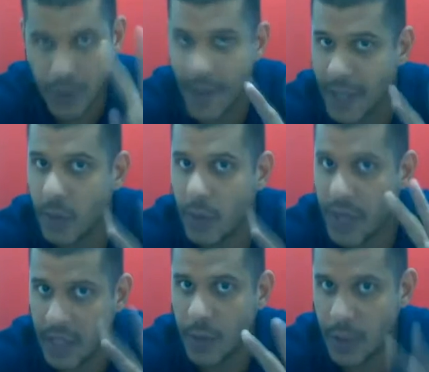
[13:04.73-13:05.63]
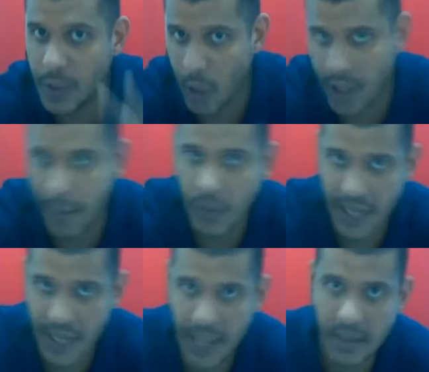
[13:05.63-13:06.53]
special things when talking about
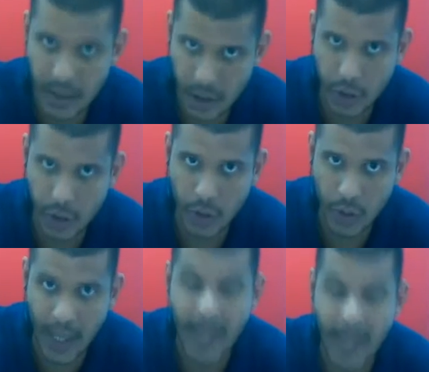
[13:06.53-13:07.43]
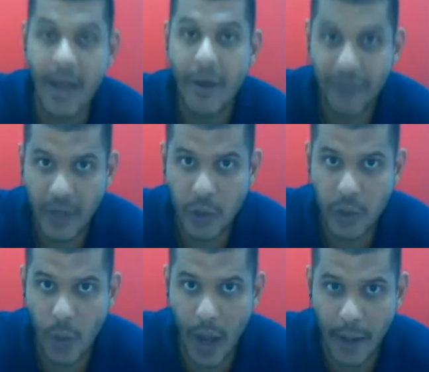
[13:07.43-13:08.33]
second conditionals, okay? First
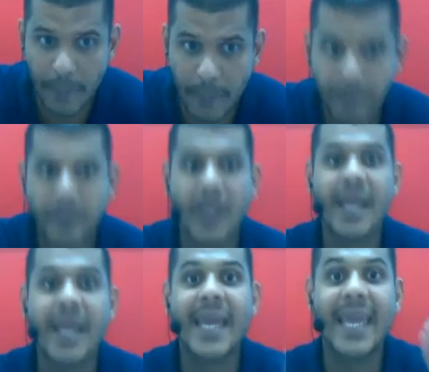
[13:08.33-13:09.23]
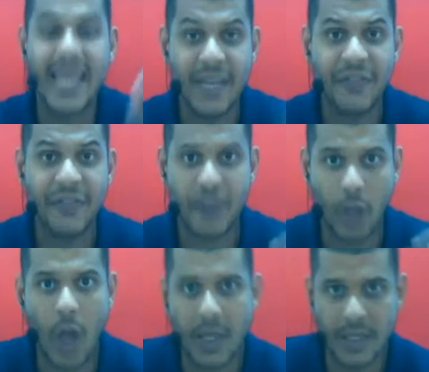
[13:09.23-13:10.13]
one, if
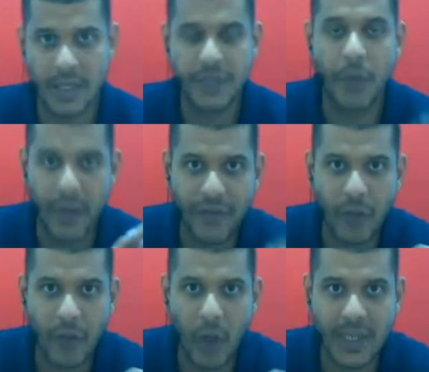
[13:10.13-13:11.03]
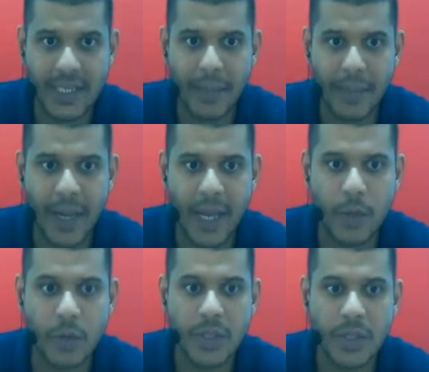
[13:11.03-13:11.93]
clauses, for if clauses, I'm going to
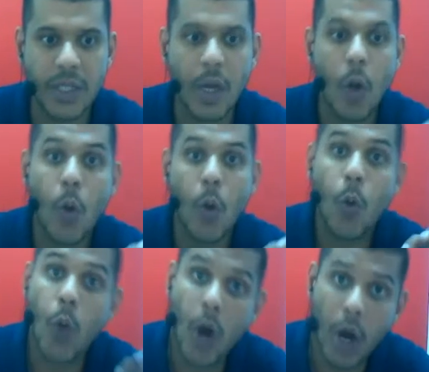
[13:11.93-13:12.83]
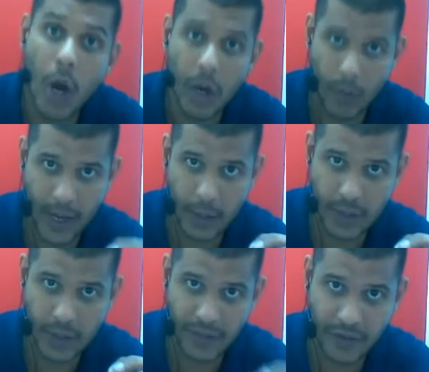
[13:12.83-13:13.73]
use were when I
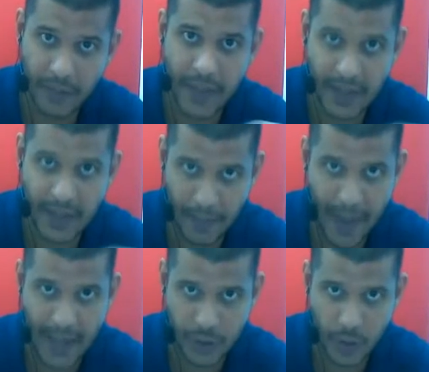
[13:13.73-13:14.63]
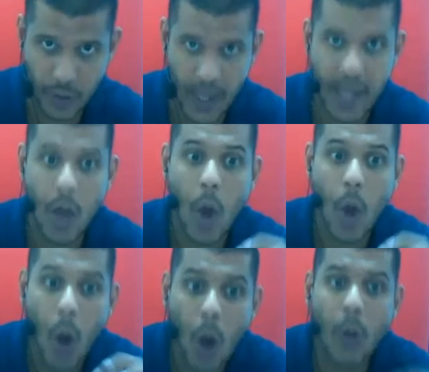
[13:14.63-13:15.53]
use the verb be in the past, okay?
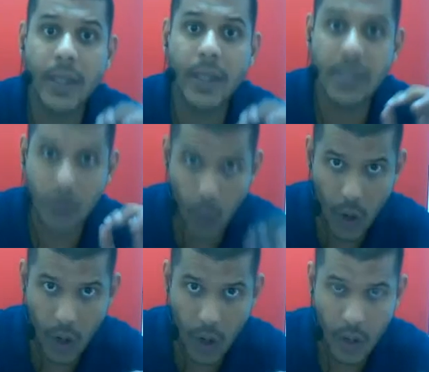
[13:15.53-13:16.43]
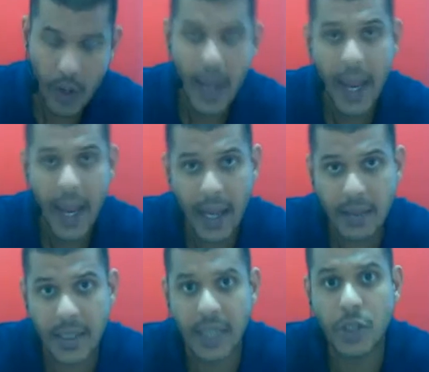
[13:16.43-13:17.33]
Always were.
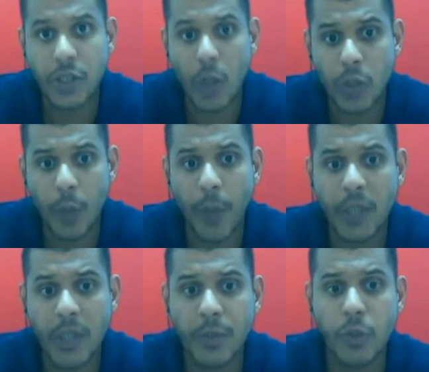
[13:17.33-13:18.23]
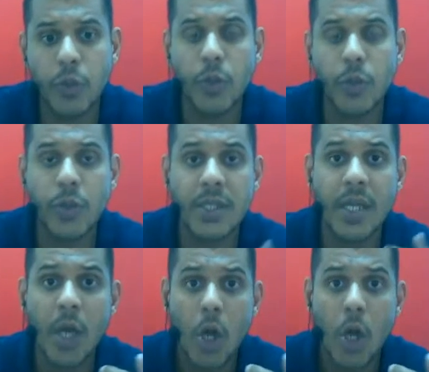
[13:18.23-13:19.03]
And it's also possible to use